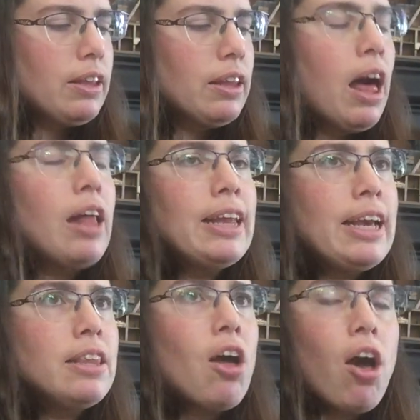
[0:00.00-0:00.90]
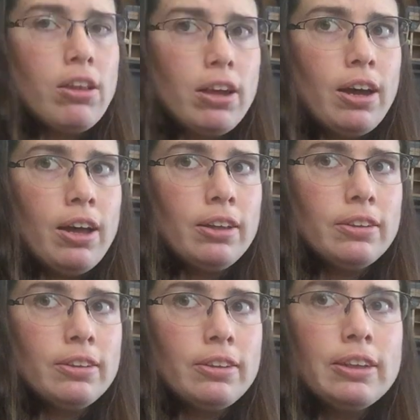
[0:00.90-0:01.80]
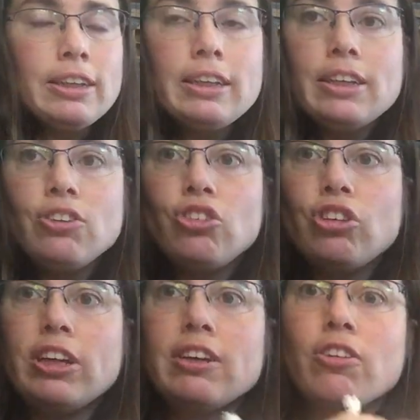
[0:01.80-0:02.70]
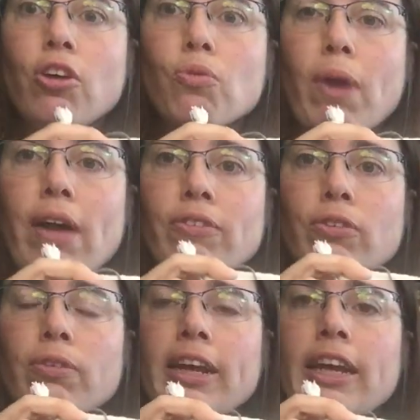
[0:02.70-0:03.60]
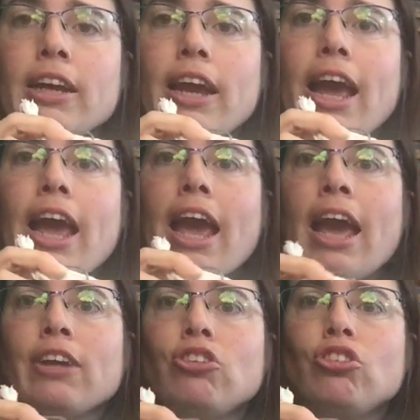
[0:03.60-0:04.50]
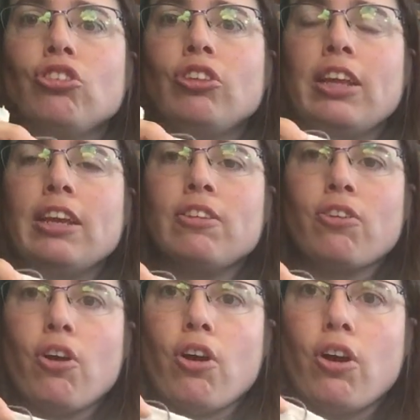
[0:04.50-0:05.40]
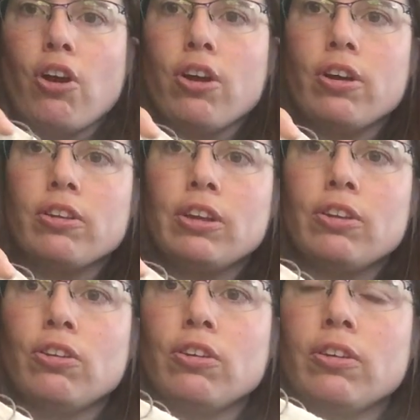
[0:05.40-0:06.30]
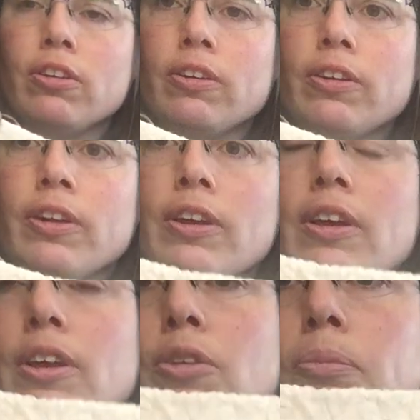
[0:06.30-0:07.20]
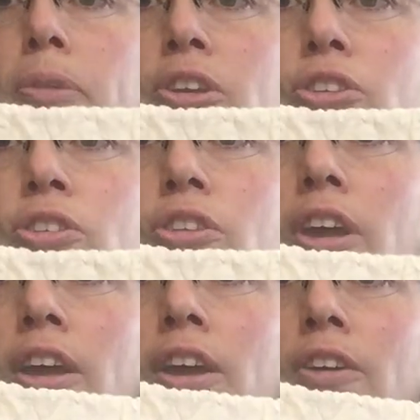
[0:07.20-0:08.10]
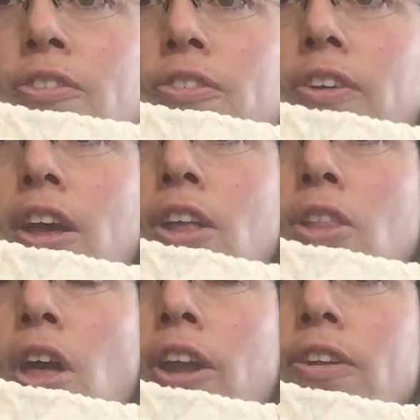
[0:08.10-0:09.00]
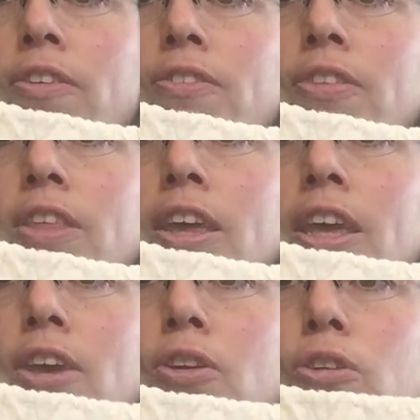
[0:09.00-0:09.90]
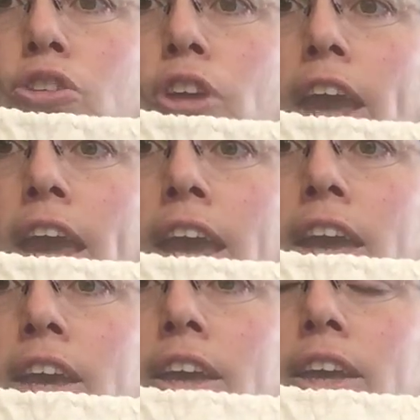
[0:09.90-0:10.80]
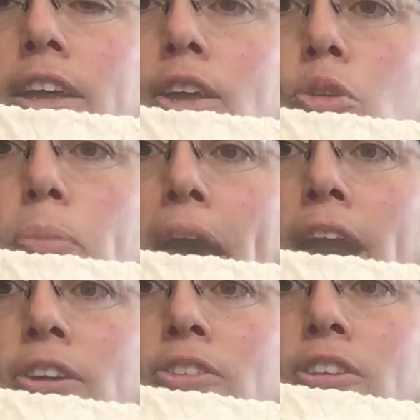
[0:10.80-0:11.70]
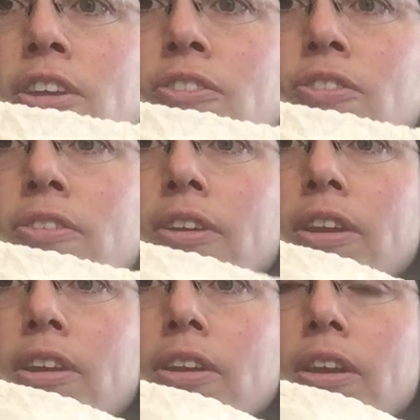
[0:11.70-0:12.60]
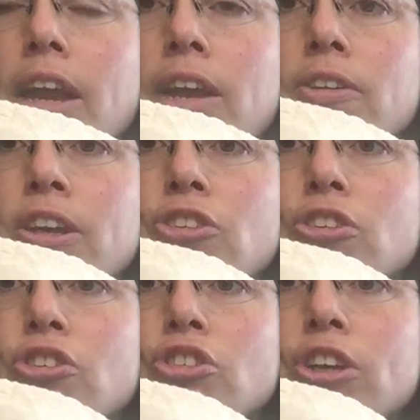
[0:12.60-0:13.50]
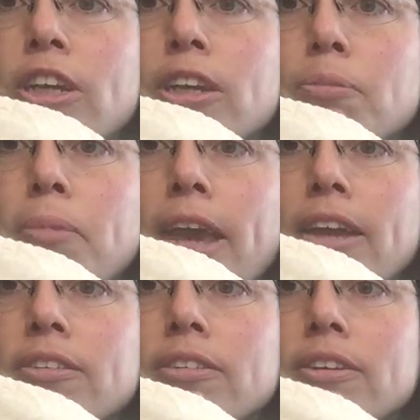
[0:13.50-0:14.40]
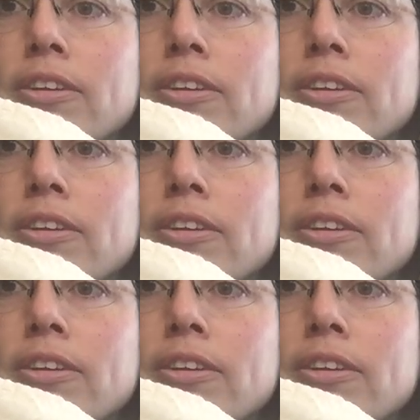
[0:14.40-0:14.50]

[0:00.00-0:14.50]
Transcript: Lolly Lala. She is on Ravelry, and these are little miniatures of a lot of the crochet patterns and creatures she makes.